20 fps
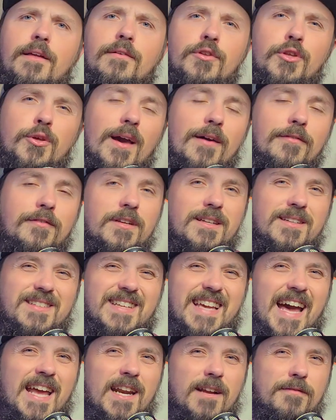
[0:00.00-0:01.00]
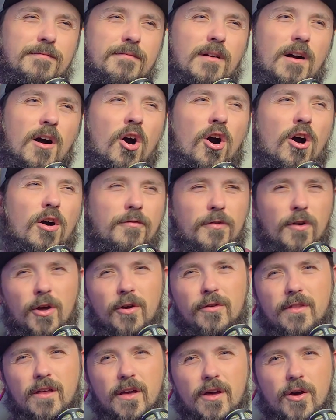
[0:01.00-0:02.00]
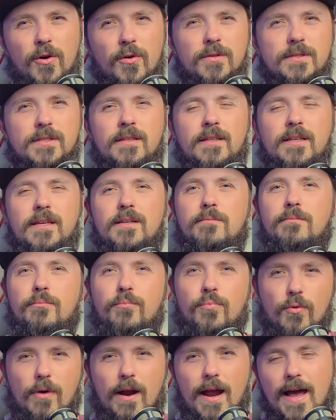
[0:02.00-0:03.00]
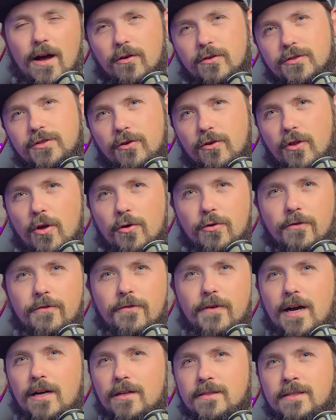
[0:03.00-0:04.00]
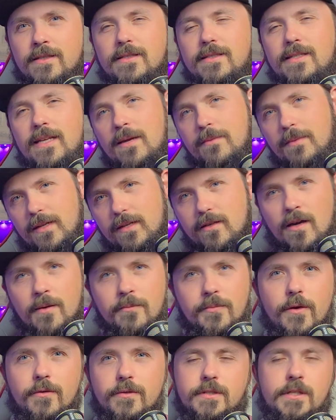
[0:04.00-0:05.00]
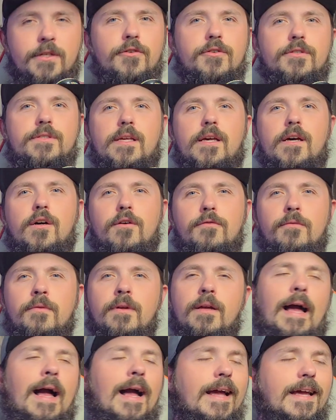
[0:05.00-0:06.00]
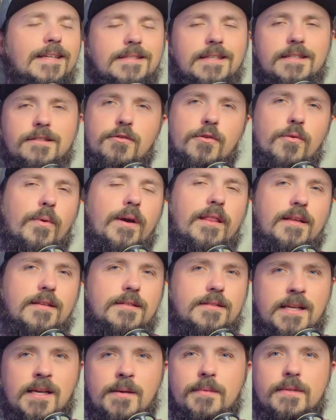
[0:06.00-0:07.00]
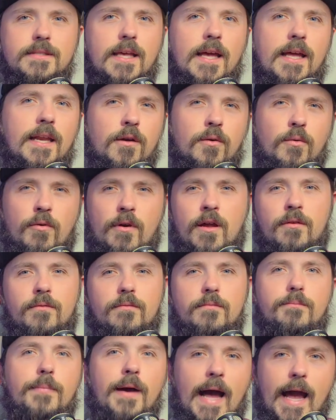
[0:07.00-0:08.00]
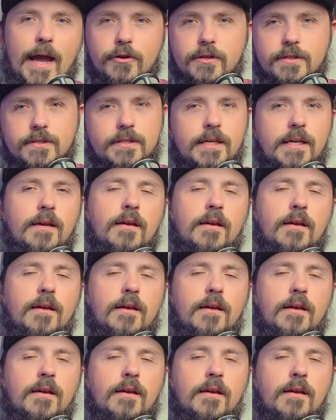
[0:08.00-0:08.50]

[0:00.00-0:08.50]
You have to kind of offload those and then browse your local files in Steam and dump those in yourself. I guess that's the way that Steam is getting around piracy.